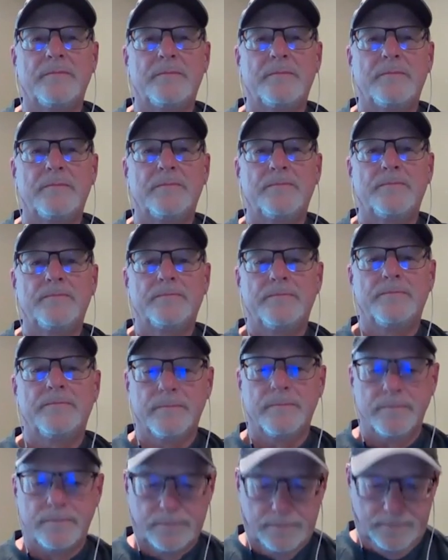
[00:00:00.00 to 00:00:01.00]

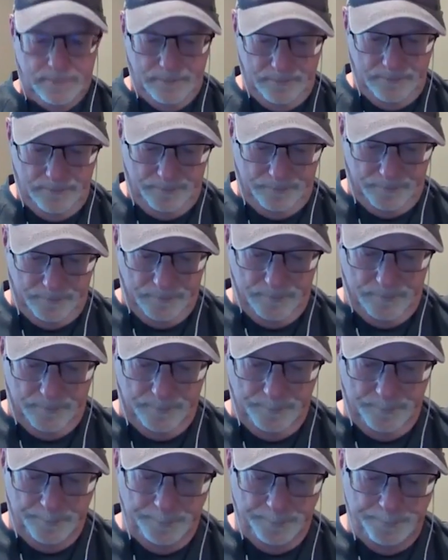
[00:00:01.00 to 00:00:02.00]

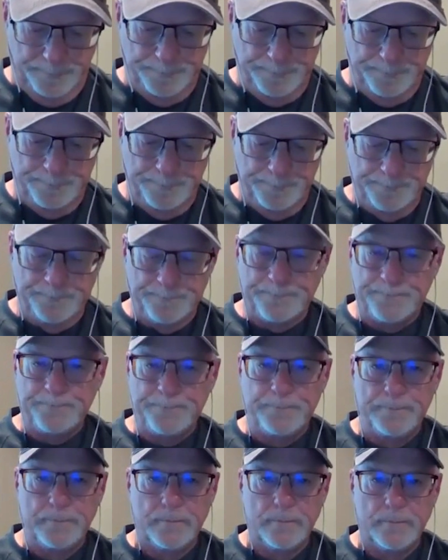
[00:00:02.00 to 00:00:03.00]

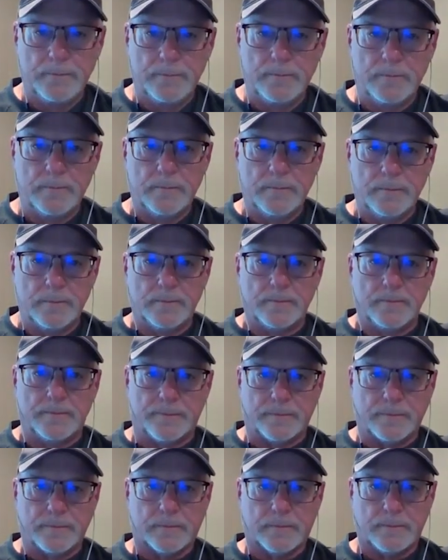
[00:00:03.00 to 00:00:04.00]

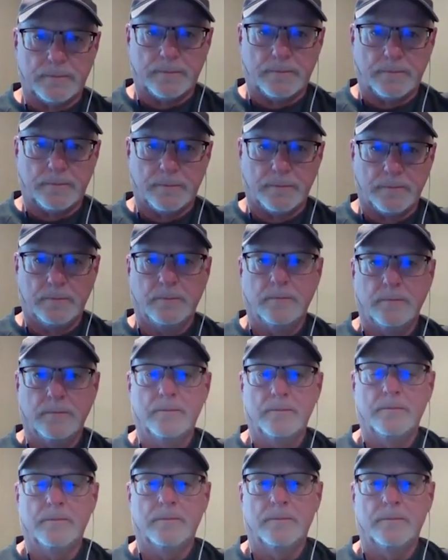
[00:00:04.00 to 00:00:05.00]

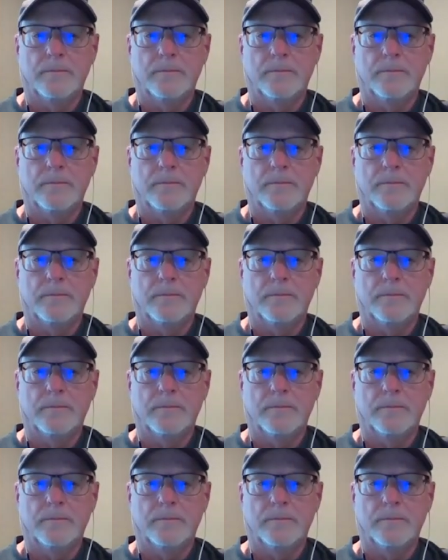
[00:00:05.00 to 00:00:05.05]
(silent)